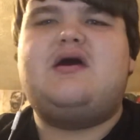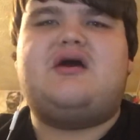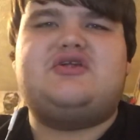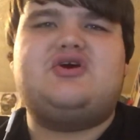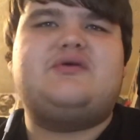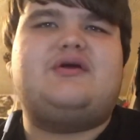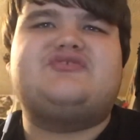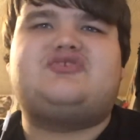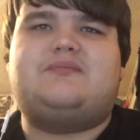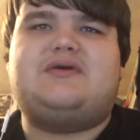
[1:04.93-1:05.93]
I know he
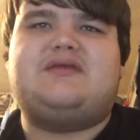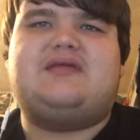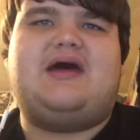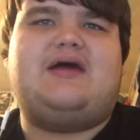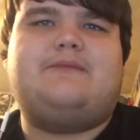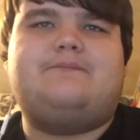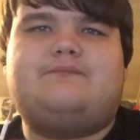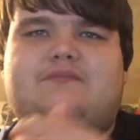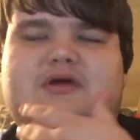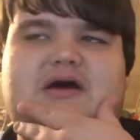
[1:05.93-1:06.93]
also made that,
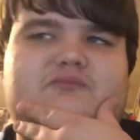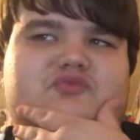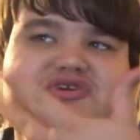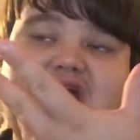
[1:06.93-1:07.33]
which